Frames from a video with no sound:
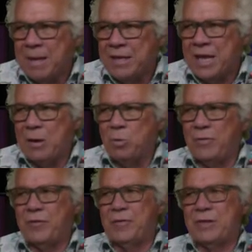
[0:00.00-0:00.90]
Yen
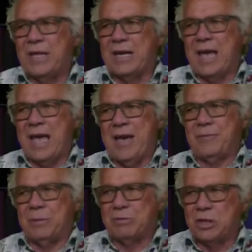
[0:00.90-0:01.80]
115 and a half
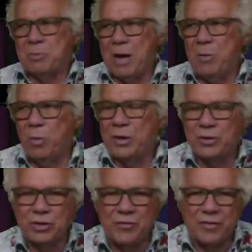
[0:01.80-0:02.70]
and the British pound
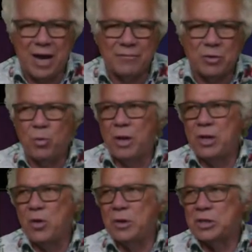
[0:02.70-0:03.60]
135 to 1
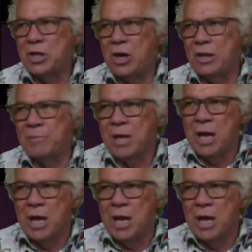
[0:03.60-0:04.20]
US dollar.